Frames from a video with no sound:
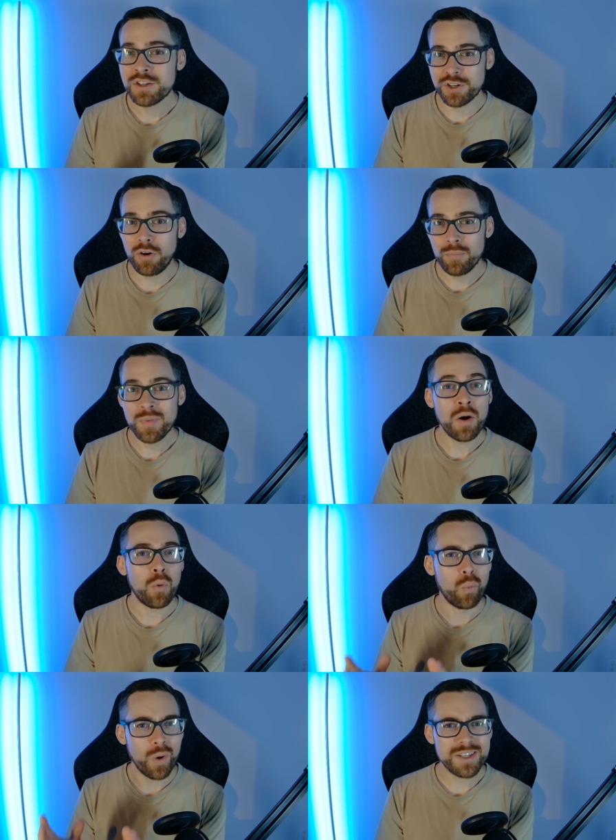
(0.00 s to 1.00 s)
So,
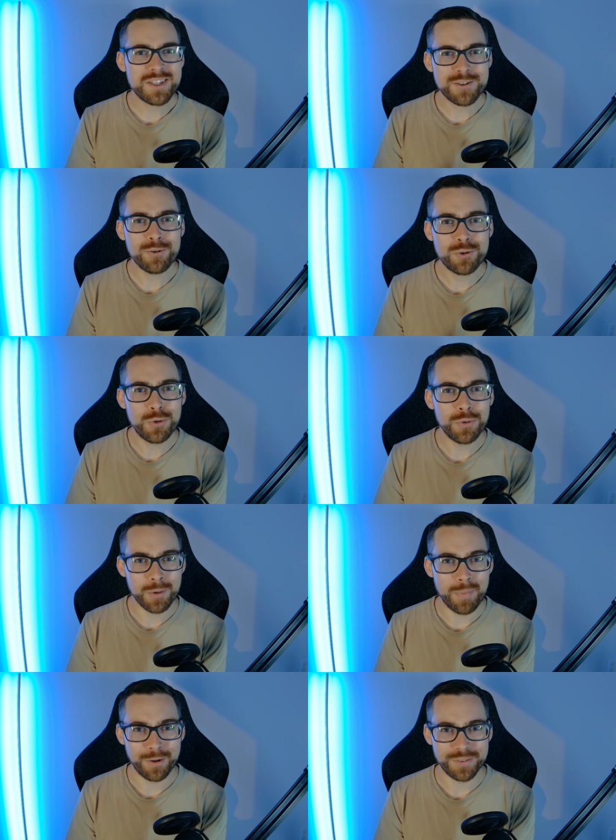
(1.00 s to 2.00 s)
what's so cool
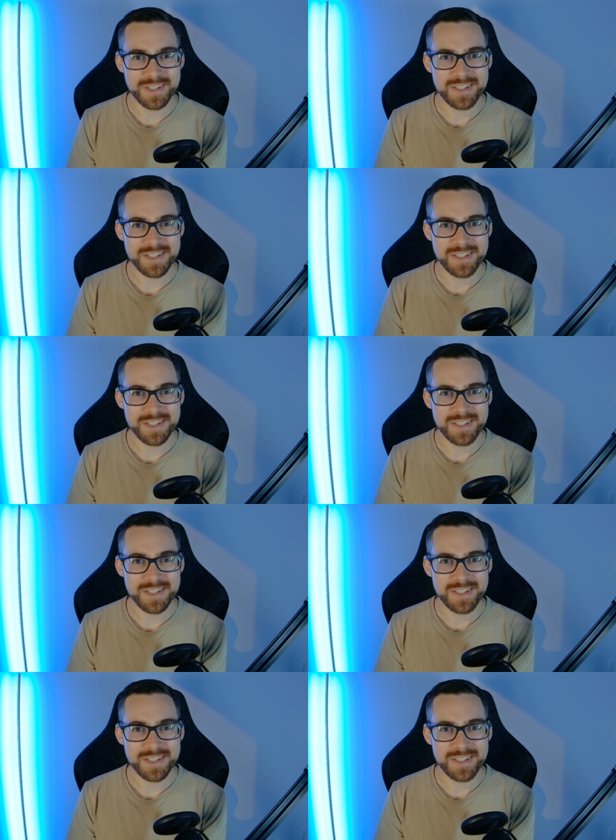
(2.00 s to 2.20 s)
about